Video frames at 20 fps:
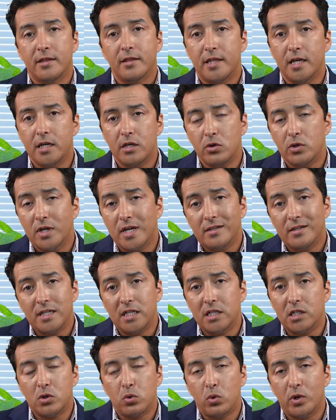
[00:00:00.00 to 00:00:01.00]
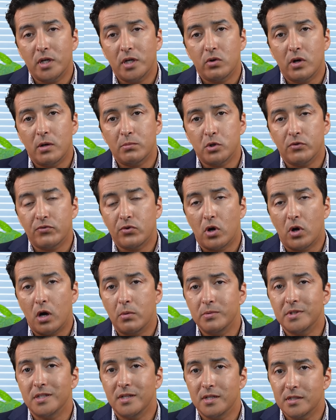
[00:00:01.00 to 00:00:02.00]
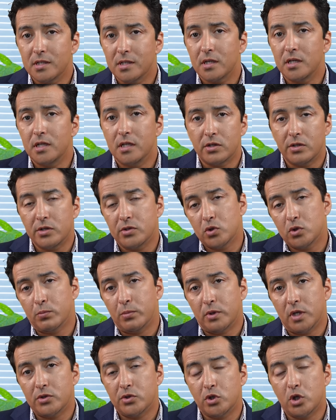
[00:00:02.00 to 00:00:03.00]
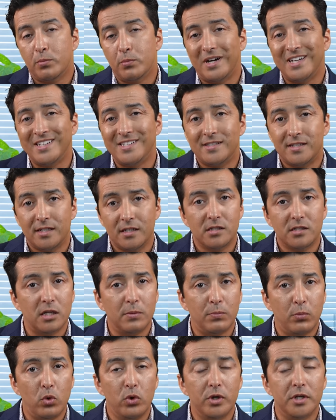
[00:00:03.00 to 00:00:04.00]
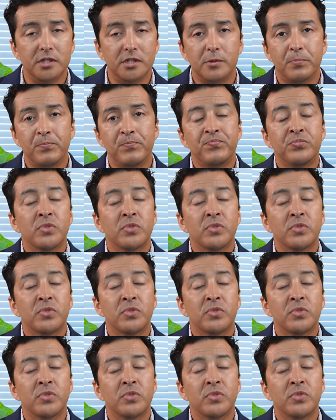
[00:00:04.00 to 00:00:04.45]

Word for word: then you can eat twenty grams of carbs, and that's going to increase your blood sugar by sixty points.